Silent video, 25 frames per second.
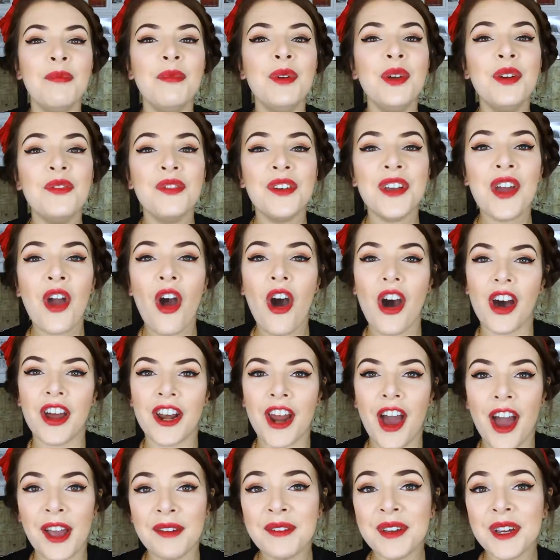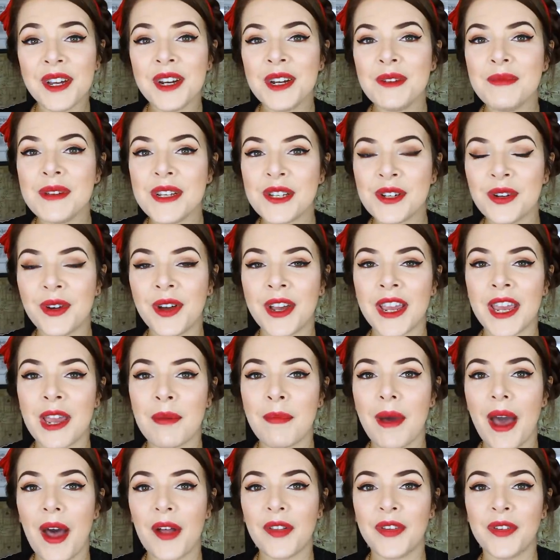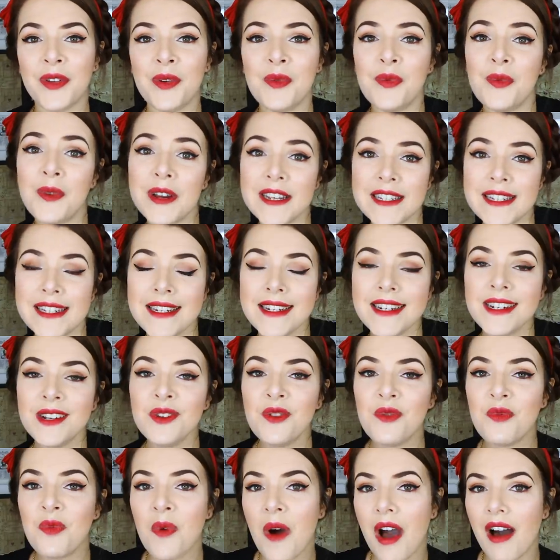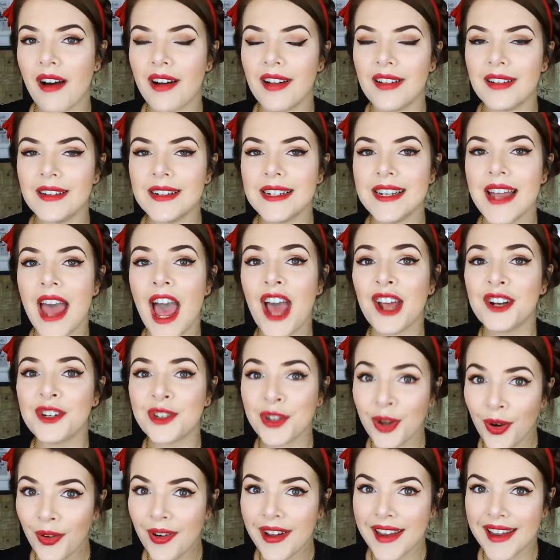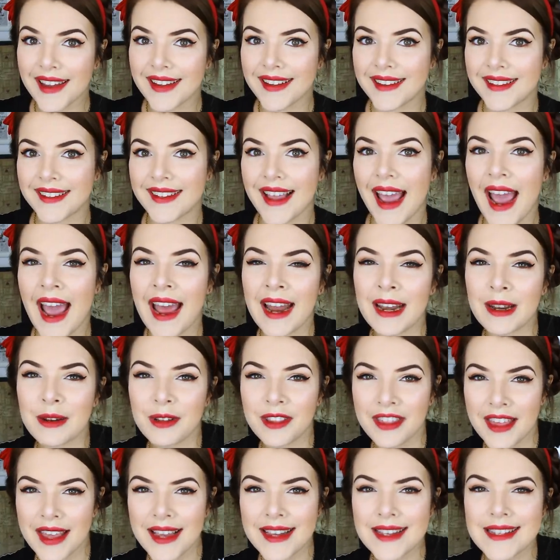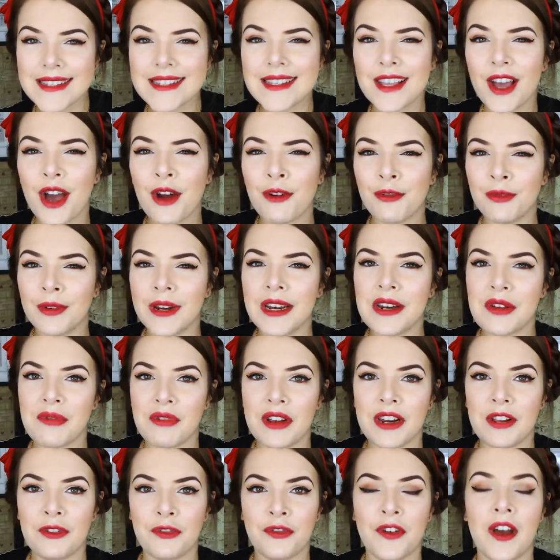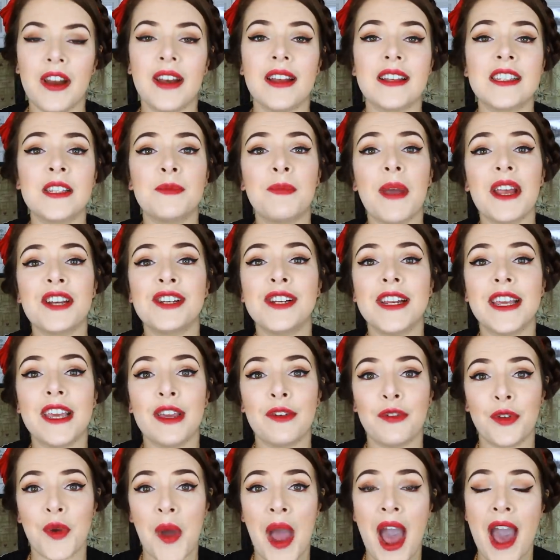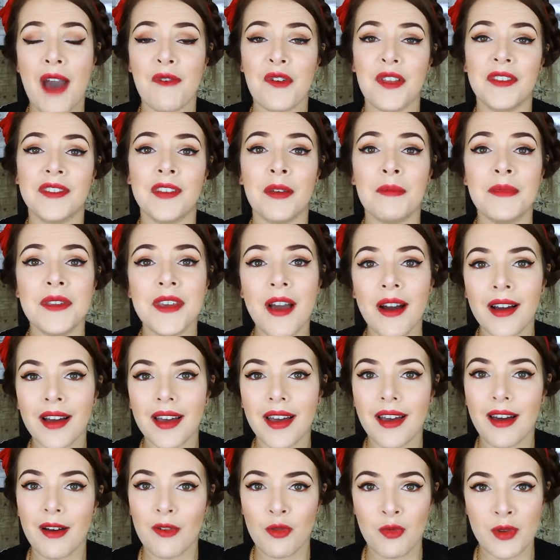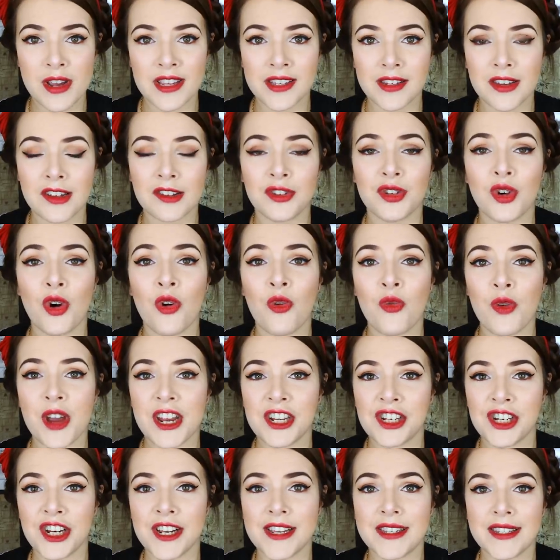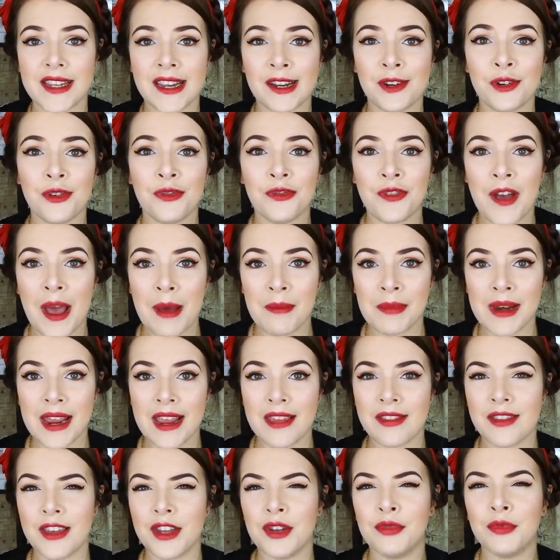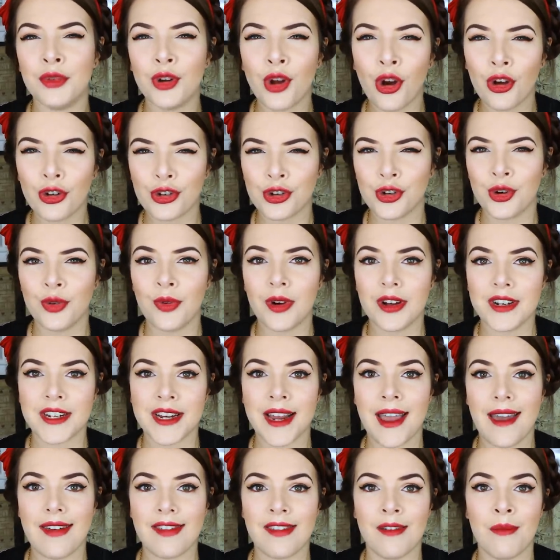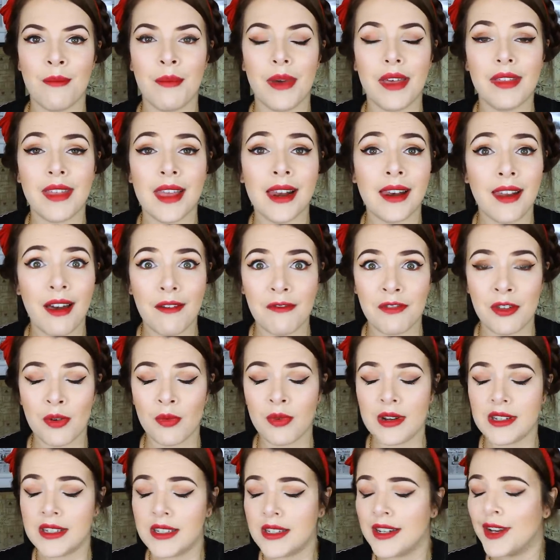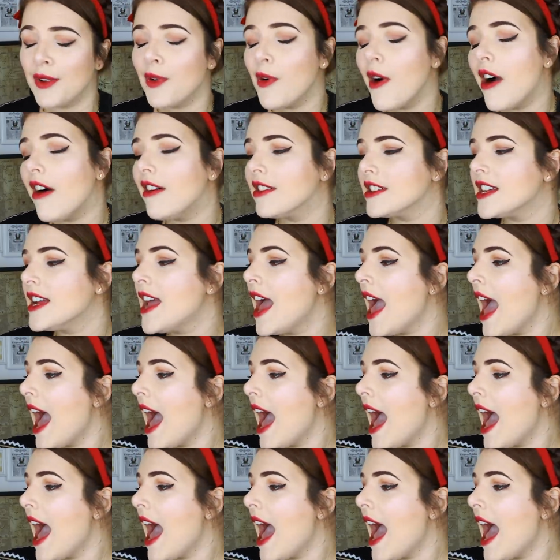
Moving on, I'm going to be talking about some Wizarding World toys and things that are really, really fun, especially if you have some younger wizards or witches in your family that you're not sure what to get them, but they love the Wizarding World.